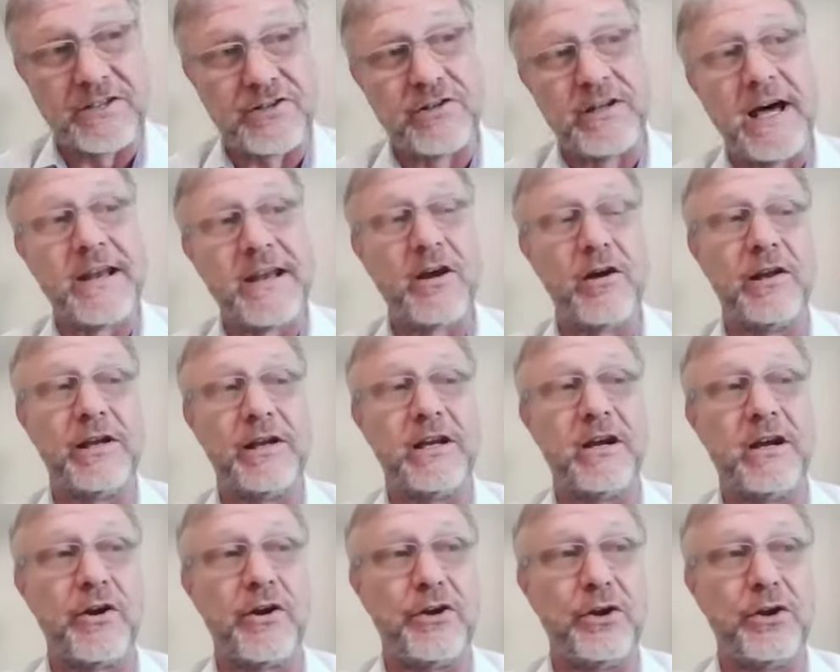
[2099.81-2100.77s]
So not
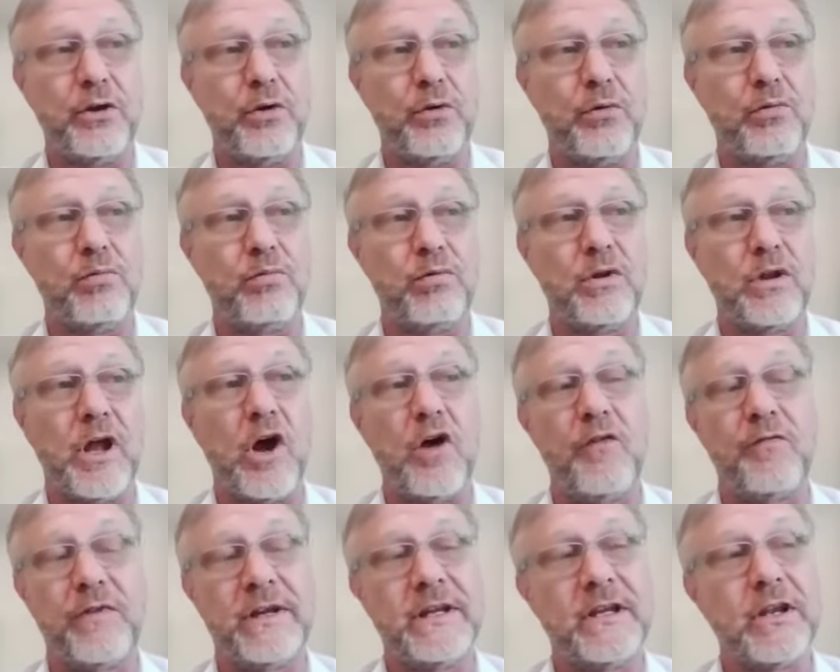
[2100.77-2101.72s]
only are you
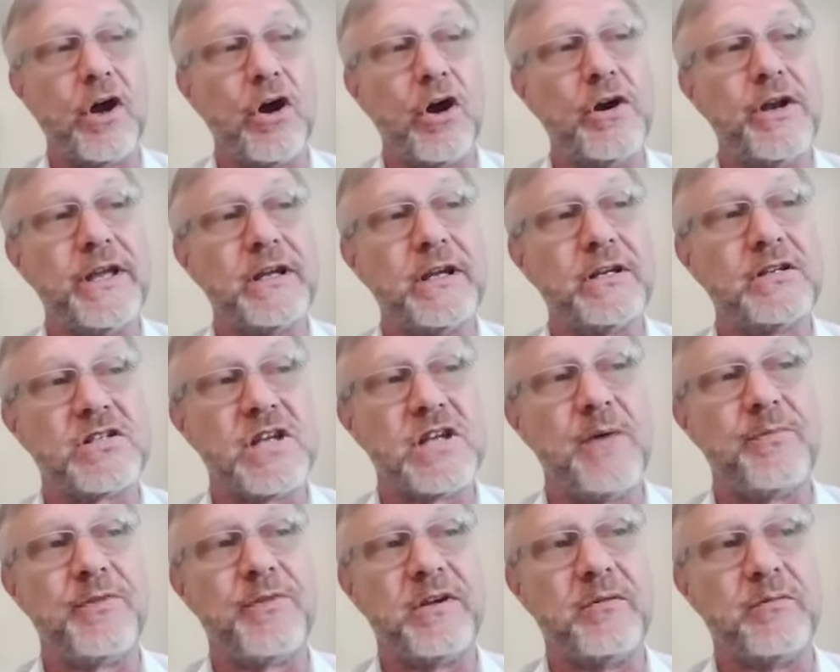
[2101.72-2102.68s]
hopefully learning
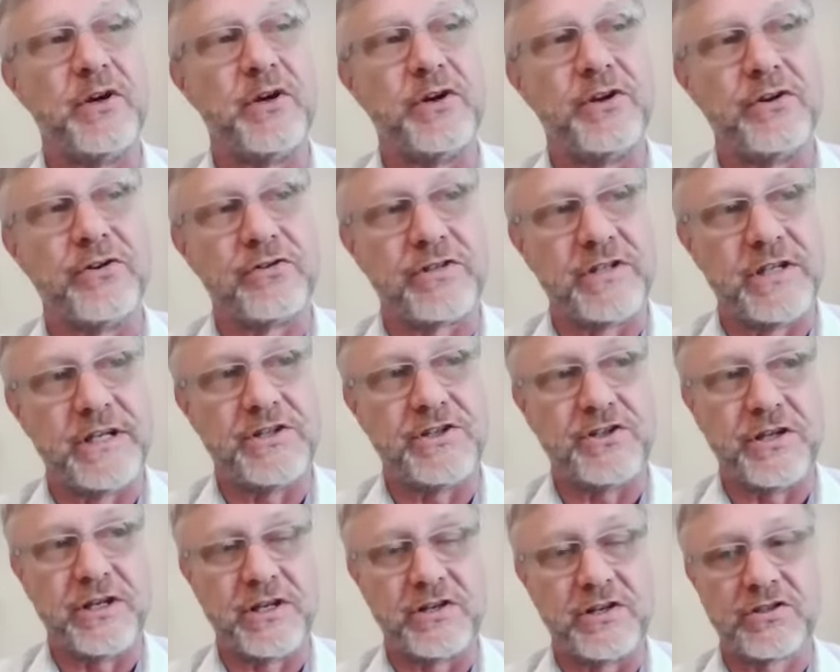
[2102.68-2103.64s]
something, but you're
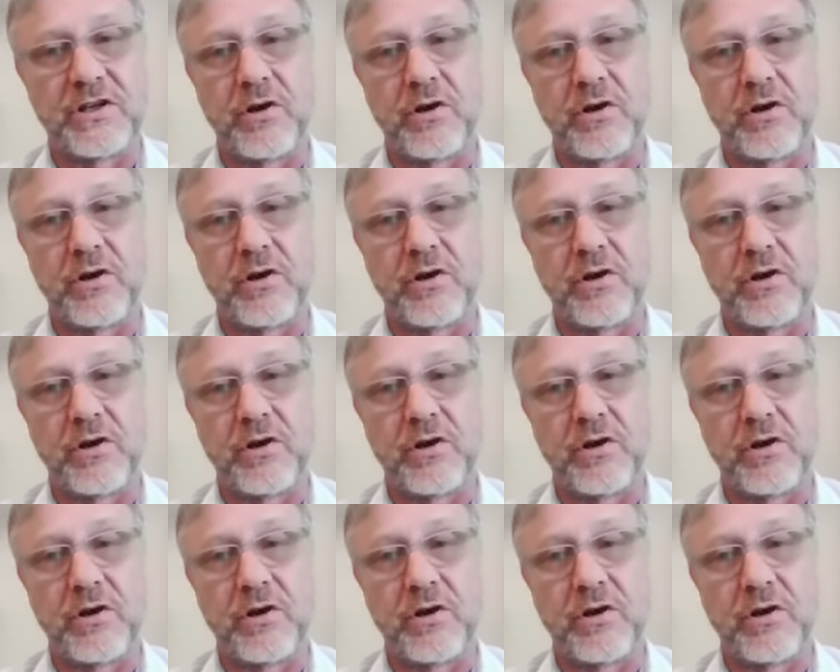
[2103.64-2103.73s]
teaching.